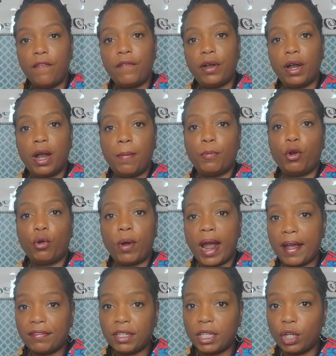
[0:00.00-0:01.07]

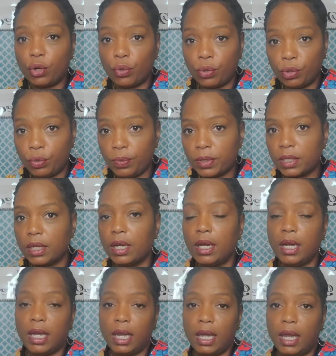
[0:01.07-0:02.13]
Crafting groups,
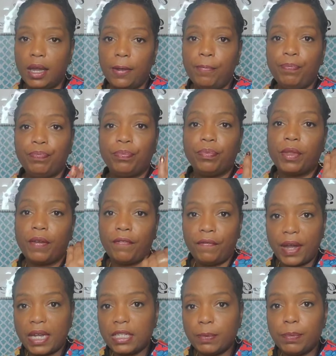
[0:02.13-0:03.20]
again,
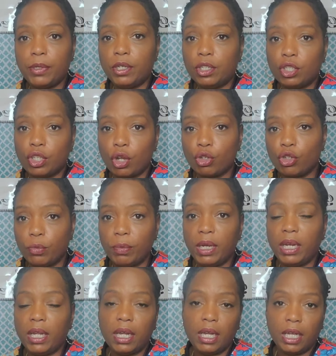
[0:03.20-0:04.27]
Facebook, social
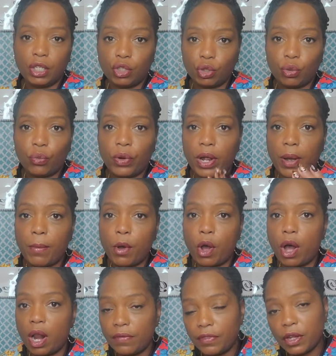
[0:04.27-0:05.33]
media, Instagram,
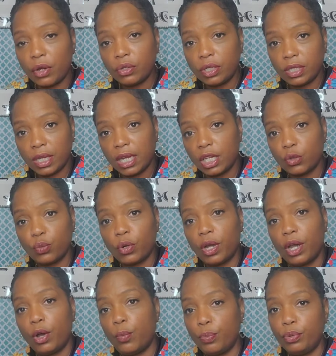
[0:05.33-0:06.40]
all of those things will
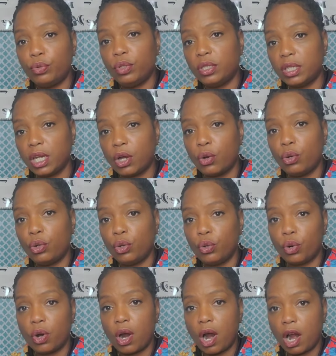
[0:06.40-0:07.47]
help you sell
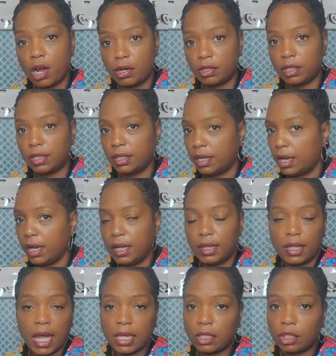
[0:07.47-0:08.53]
your art.
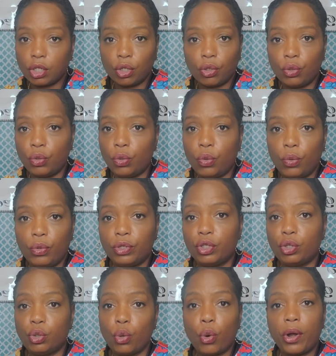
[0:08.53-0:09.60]
That's the new
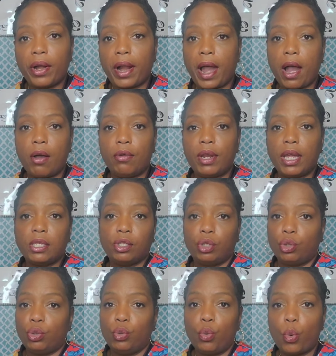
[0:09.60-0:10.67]
store now. That's the
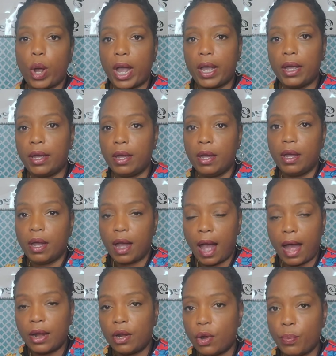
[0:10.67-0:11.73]
new way.
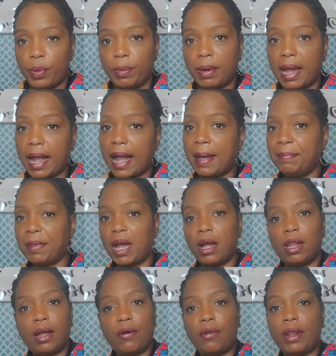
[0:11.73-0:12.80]
I know people like, I'm not
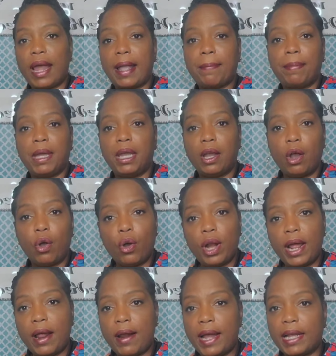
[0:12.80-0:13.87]
on like being on it
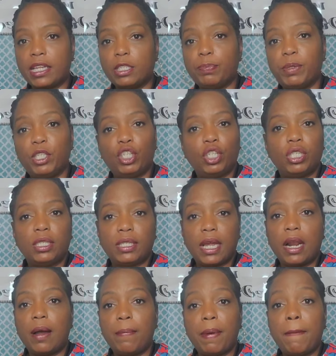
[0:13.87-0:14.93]
like this, but just set
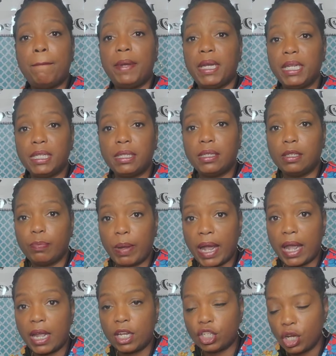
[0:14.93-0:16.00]
up a business
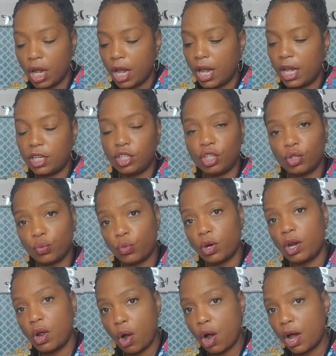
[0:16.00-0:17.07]
page and just
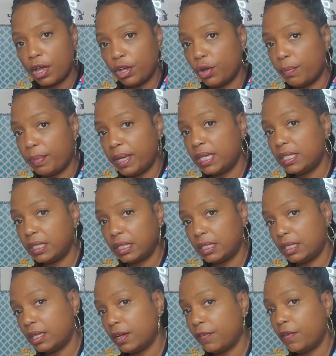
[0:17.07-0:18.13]
run all your business
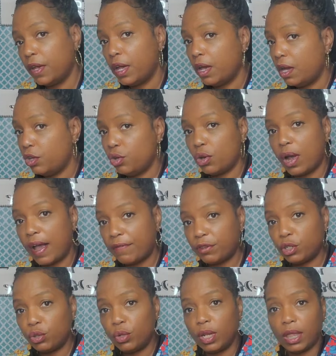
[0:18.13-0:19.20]
stuff. You don't have to
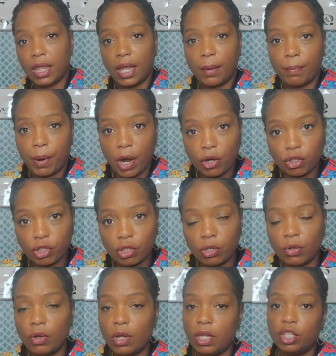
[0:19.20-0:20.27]
do anything
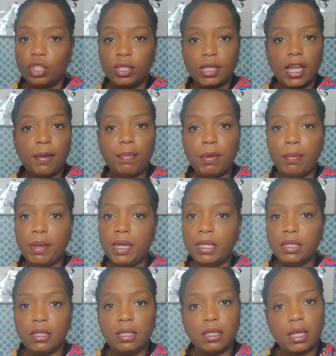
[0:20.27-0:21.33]
personal. Just keep it
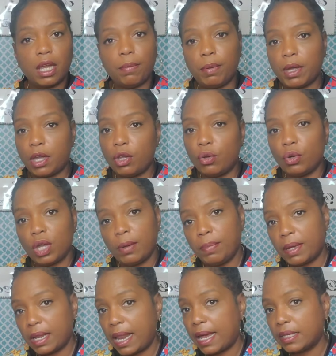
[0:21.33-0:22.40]
business, keep it cute, keep it
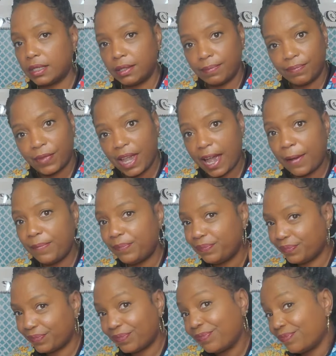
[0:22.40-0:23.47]
classy. Okay?
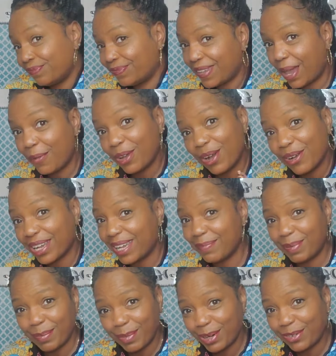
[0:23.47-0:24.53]
And we're going to keep
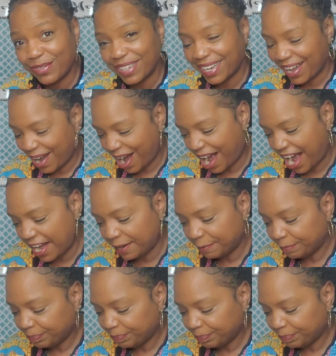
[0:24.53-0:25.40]
it moving. All right?